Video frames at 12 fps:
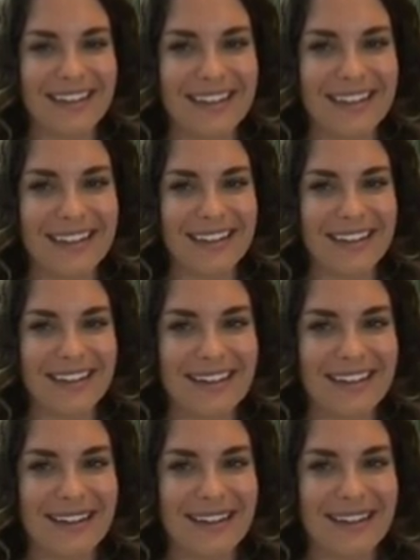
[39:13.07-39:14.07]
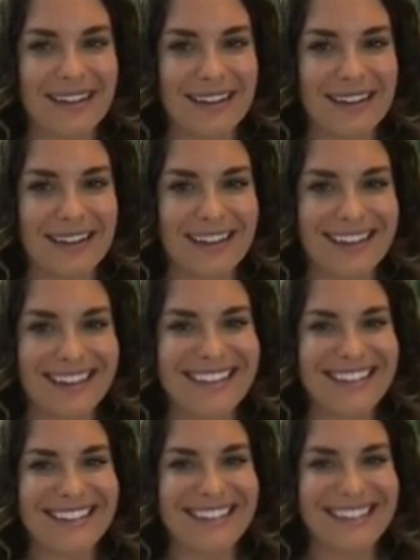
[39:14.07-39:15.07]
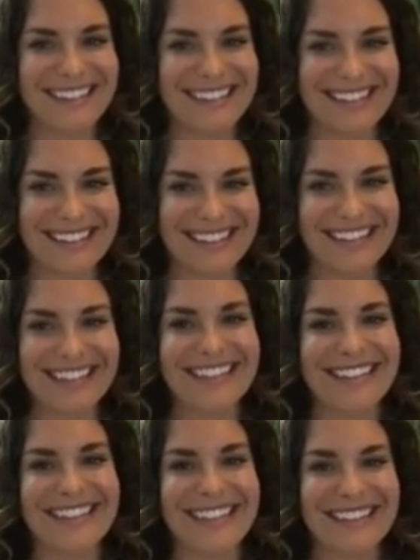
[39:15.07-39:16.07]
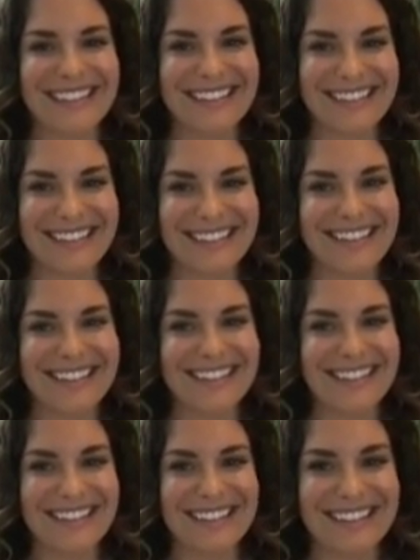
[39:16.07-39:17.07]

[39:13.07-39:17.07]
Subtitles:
The person shown says nothing.